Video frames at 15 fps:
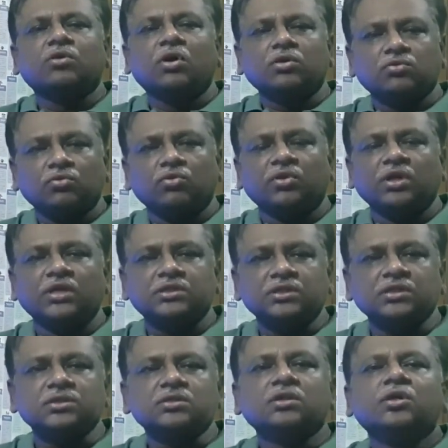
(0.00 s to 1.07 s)
or
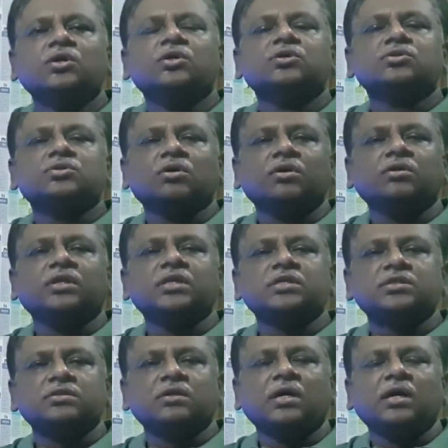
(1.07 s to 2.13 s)
correlations. So
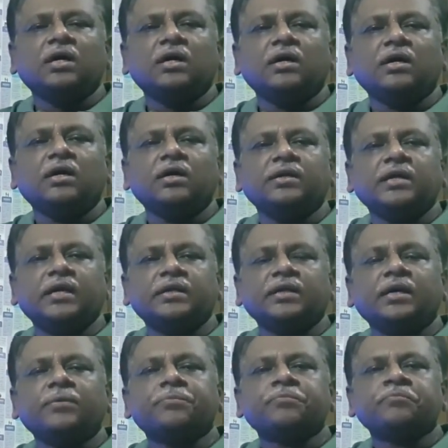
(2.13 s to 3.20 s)
this
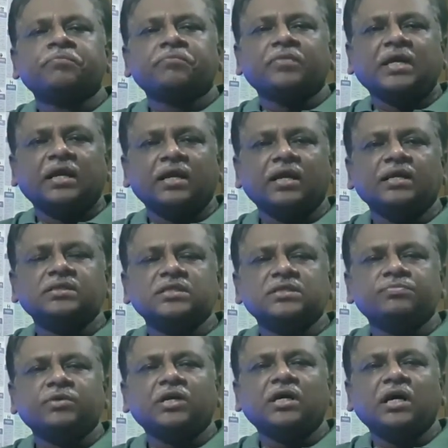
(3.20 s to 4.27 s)
data analysis,
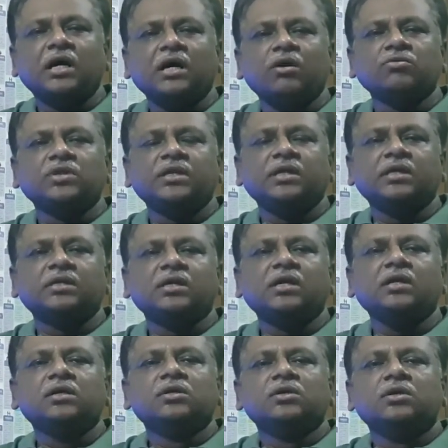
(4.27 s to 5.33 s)
but how the
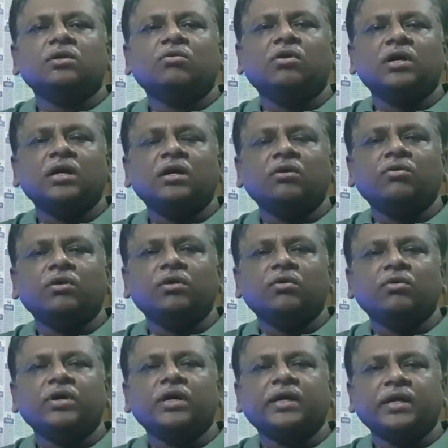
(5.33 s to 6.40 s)
data
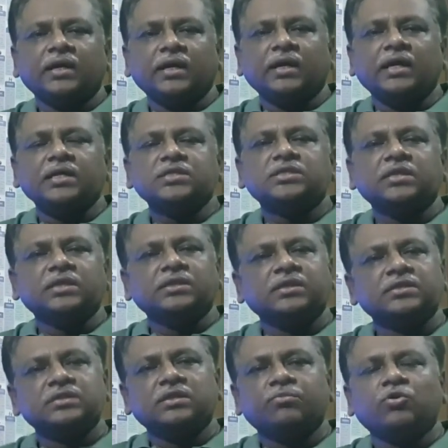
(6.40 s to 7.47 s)
were analyzed in
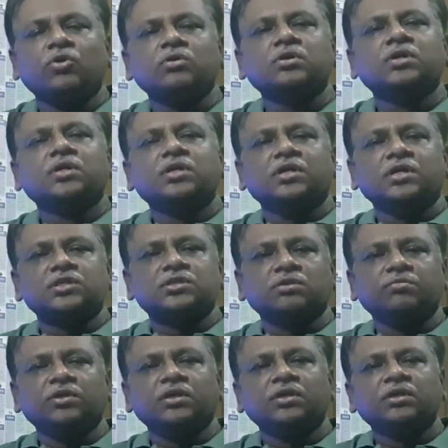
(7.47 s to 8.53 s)
this report is to
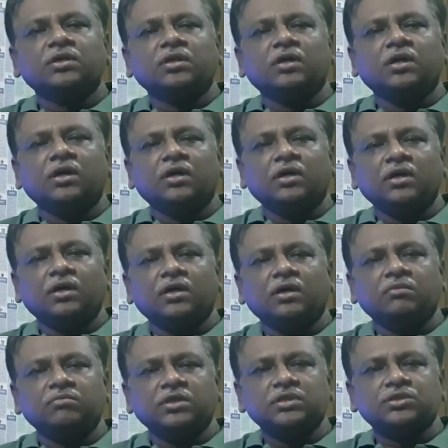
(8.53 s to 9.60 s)
be
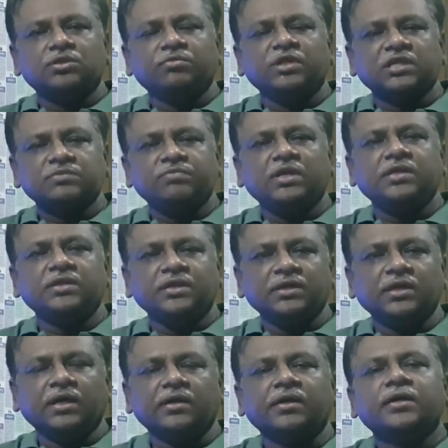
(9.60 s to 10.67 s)
explained
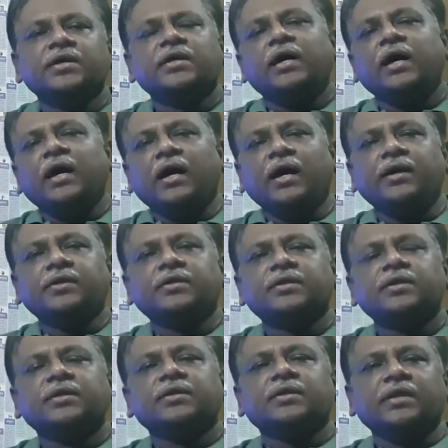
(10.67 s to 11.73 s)
here. And
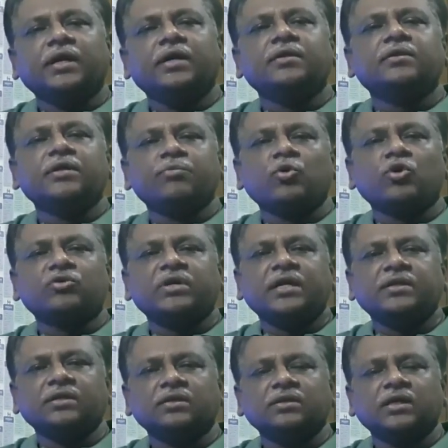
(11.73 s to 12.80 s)
then report
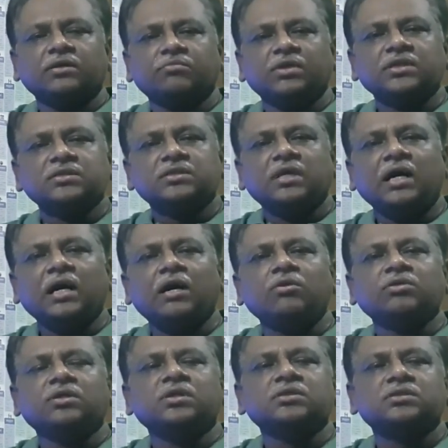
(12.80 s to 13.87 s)
writing, that means
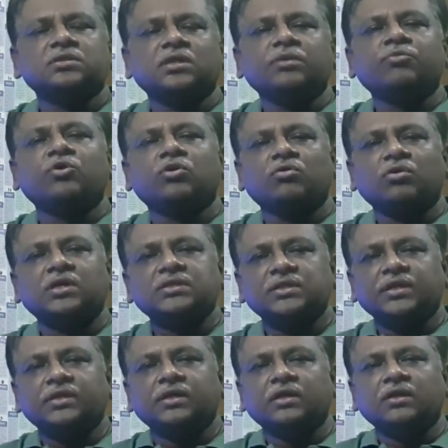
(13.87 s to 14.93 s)
how this report was
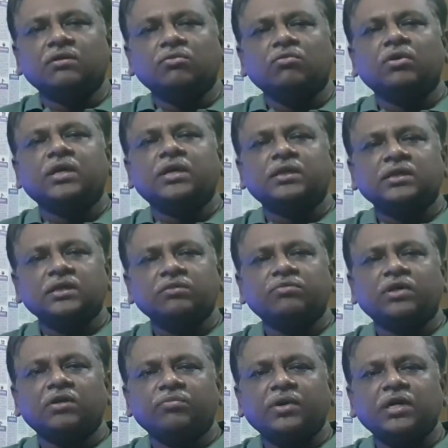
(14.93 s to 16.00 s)
written, what are the
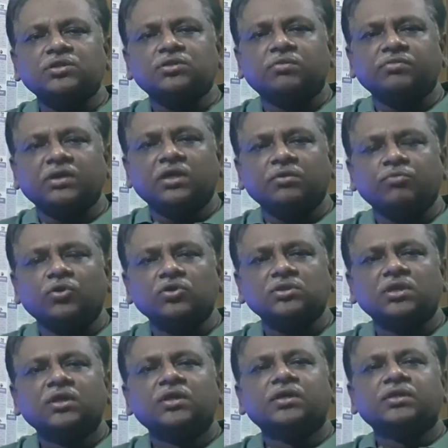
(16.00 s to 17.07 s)
different parts of the
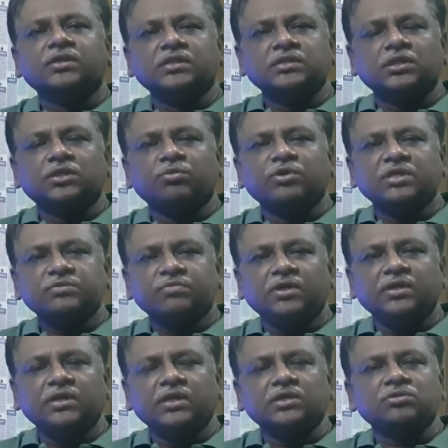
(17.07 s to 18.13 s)
reports, these are to be
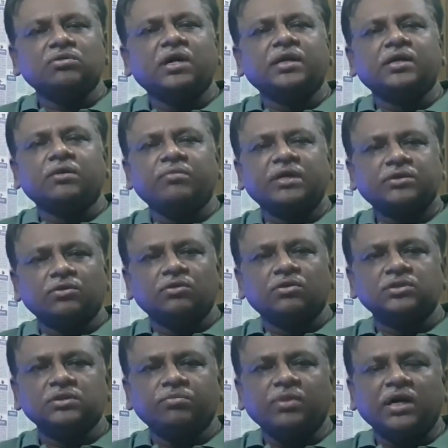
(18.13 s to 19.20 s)
explained here. So under
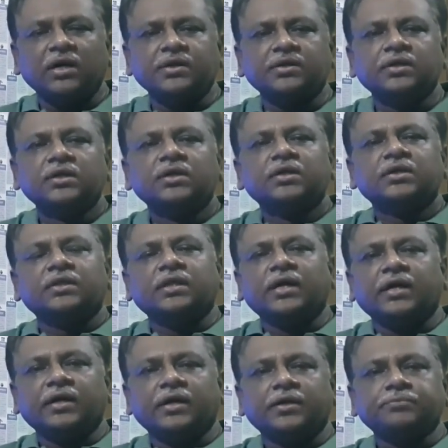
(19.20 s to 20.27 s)
methodology part,
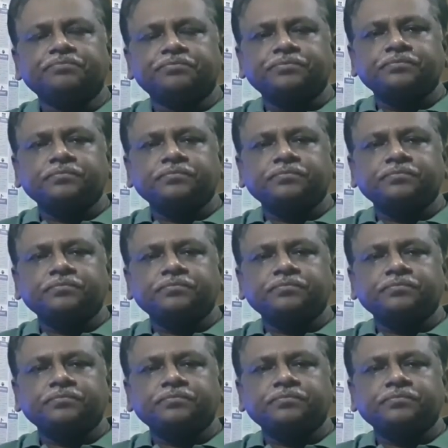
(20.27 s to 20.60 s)
there are